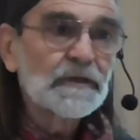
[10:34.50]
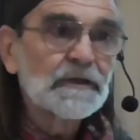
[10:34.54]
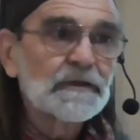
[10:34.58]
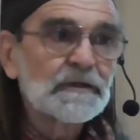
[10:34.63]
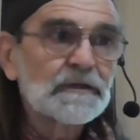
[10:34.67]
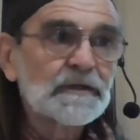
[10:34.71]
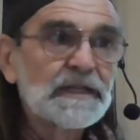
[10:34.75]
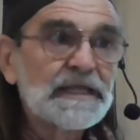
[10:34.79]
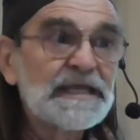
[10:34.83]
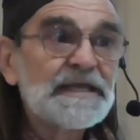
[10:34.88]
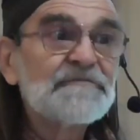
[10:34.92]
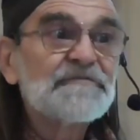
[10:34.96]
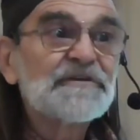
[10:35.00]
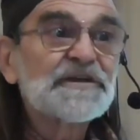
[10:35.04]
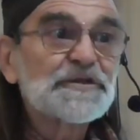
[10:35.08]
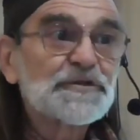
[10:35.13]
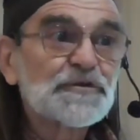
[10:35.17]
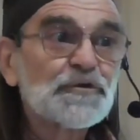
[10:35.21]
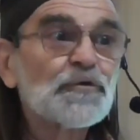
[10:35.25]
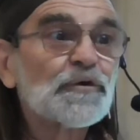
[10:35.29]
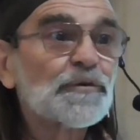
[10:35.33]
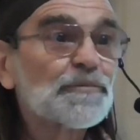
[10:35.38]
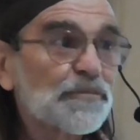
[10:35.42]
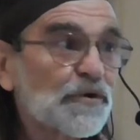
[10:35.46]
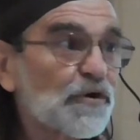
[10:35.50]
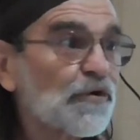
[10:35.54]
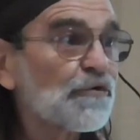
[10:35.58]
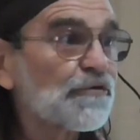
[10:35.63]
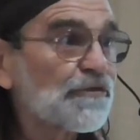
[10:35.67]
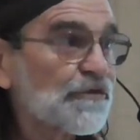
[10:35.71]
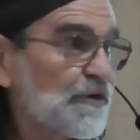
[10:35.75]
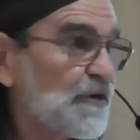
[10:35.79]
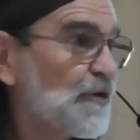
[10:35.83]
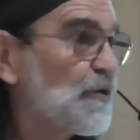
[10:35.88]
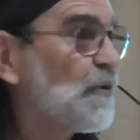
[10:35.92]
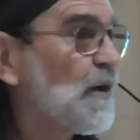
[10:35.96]
Leave it to a
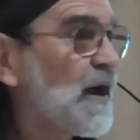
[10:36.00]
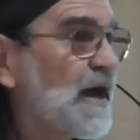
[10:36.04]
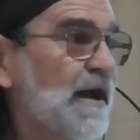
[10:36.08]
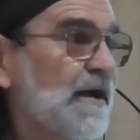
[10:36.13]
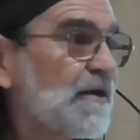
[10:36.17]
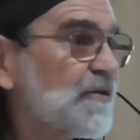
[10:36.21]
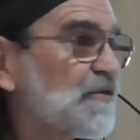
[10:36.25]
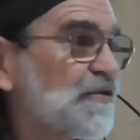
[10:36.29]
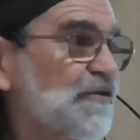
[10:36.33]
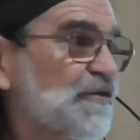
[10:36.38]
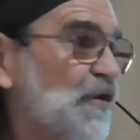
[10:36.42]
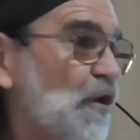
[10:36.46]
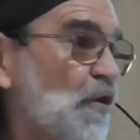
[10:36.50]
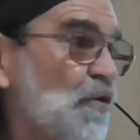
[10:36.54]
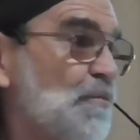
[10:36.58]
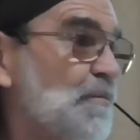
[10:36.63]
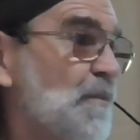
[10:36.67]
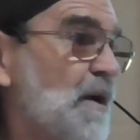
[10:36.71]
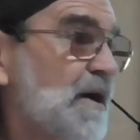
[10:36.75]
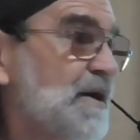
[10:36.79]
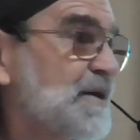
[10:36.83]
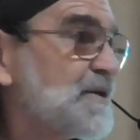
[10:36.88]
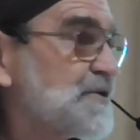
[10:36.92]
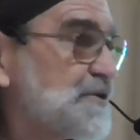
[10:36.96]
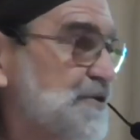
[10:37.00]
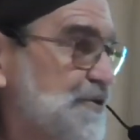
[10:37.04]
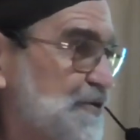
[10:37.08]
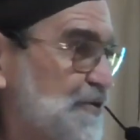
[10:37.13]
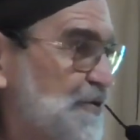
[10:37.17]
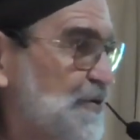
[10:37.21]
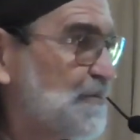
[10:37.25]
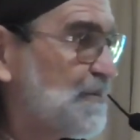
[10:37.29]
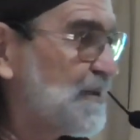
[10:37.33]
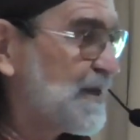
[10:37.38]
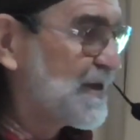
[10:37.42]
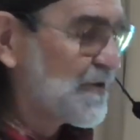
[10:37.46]
person who has so much
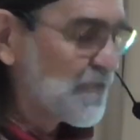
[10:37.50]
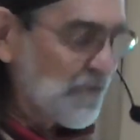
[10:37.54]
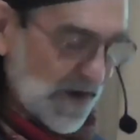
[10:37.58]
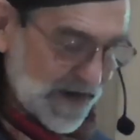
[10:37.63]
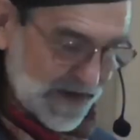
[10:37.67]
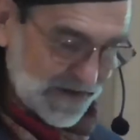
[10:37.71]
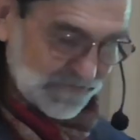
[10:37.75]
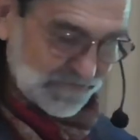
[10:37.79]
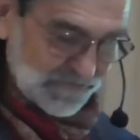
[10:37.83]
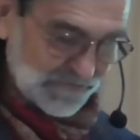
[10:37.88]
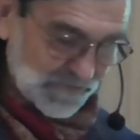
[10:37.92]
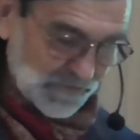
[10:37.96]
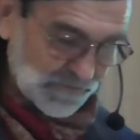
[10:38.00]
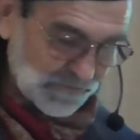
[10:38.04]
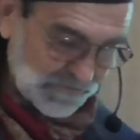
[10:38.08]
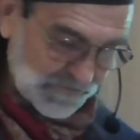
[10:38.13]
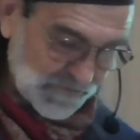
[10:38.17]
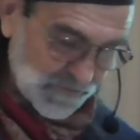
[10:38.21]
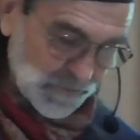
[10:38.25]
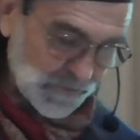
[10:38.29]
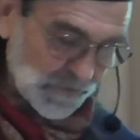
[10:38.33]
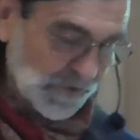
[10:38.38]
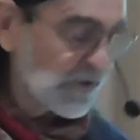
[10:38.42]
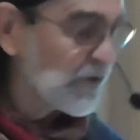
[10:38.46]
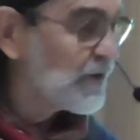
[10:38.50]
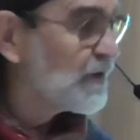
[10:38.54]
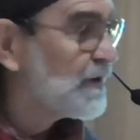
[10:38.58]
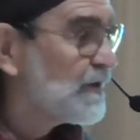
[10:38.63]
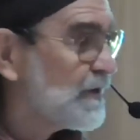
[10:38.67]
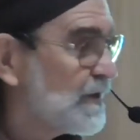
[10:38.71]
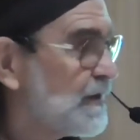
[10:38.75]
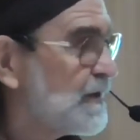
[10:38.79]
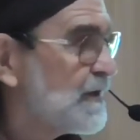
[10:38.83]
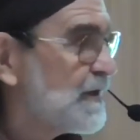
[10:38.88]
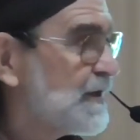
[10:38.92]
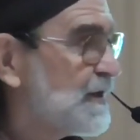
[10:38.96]
to be grateful for
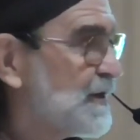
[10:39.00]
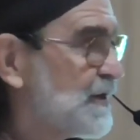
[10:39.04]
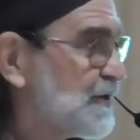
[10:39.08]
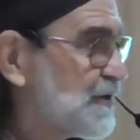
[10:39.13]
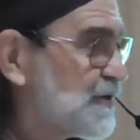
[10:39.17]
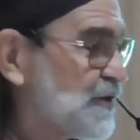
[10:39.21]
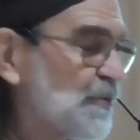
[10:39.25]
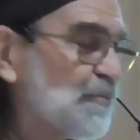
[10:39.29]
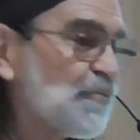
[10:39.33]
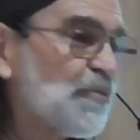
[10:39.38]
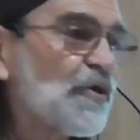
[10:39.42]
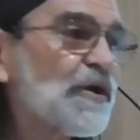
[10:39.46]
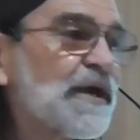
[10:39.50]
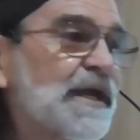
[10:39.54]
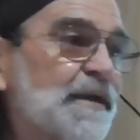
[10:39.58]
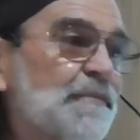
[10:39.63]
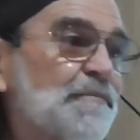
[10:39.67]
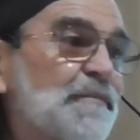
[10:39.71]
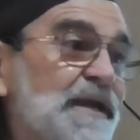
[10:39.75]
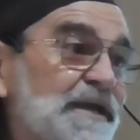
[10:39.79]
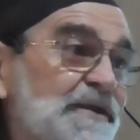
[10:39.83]
to bring me